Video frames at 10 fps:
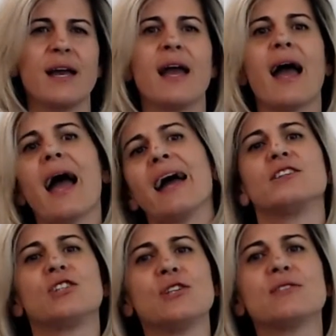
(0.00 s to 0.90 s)

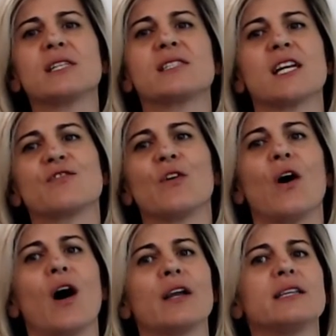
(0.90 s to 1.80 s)
had 2 successful
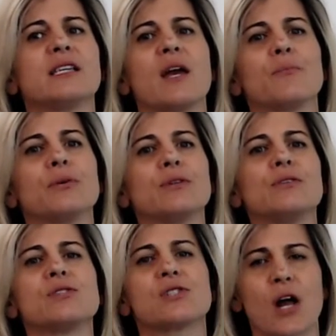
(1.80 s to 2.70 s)
audits and
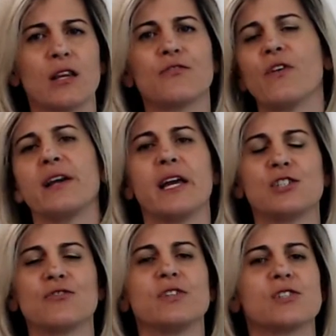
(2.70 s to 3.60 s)
produced solid
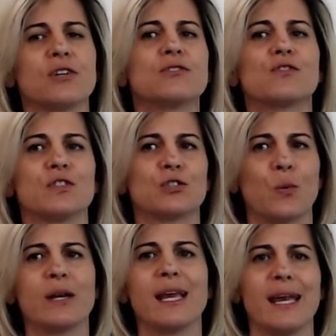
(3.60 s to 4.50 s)
financial results for
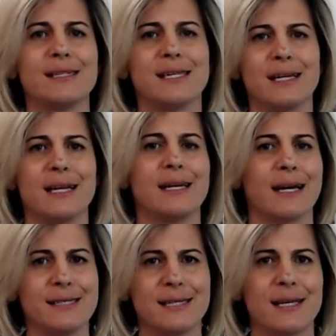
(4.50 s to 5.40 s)
2018 and
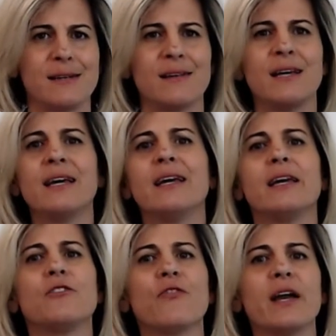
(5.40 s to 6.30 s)
19,
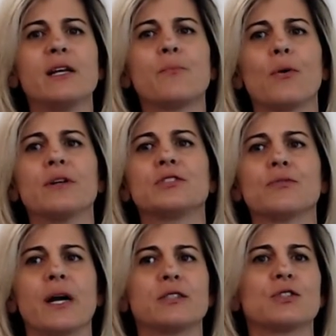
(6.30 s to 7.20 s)
invited board of
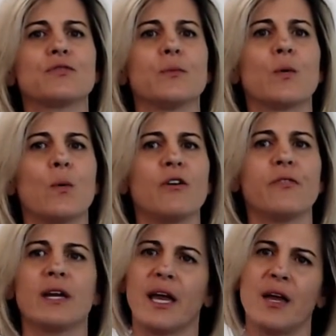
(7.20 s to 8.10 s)
directors from Guelph
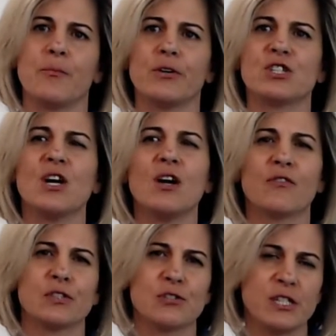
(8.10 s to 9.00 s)
and Cambridge
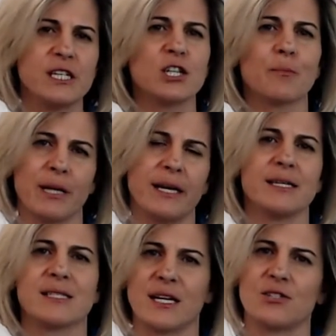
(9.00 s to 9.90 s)
for strategic
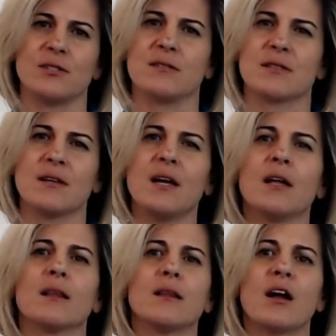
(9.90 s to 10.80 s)
planning sessions.
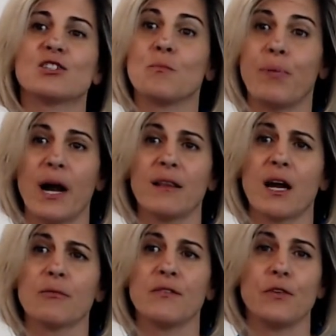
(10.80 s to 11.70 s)
Launched
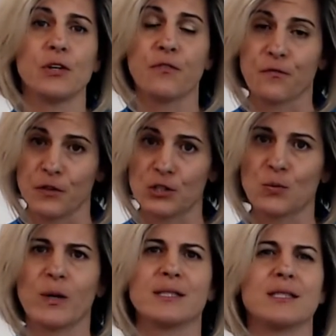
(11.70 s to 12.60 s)
bylaw review, first
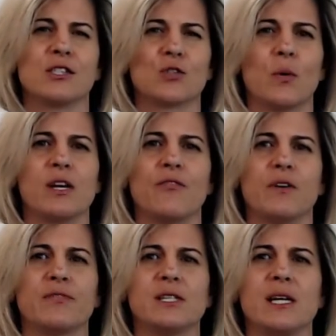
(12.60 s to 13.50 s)
one since
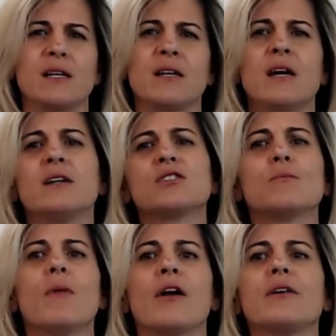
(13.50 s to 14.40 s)
2015.
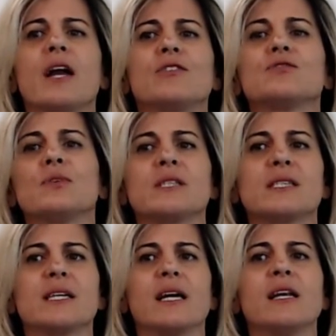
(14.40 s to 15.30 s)
Tomorrow night is real
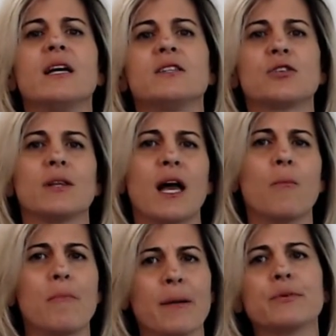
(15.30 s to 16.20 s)
estate to allow
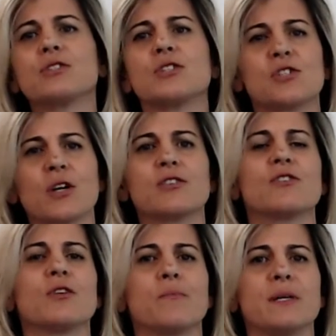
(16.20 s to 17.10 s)
members to structure
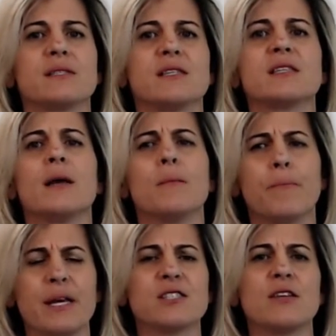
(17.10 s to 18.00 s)
their business
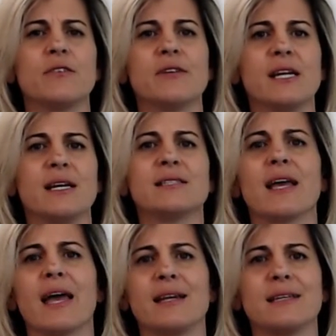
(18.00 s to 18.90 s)
based on their needs
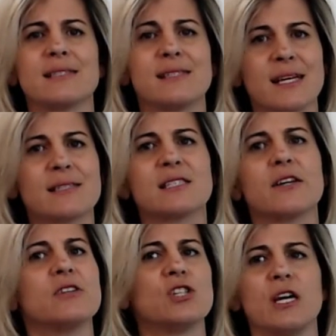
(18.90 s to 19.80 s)
and
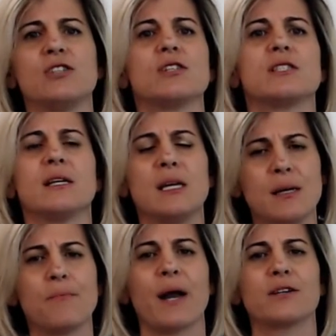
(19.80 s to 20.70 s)
necessary changes to
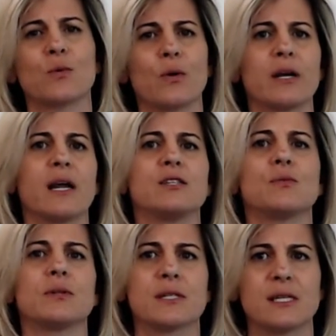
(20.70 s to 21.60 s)
impact
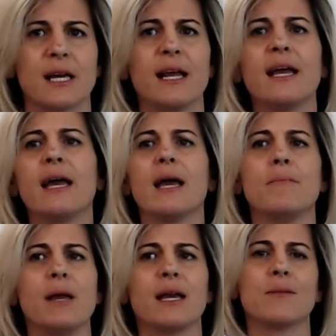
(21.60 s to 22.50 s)
organized real estate
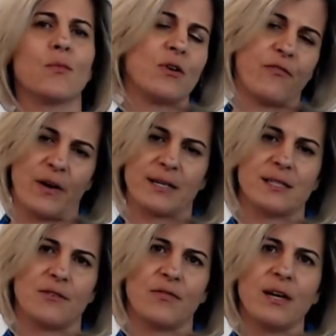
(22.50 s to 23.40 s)
and make it more effective.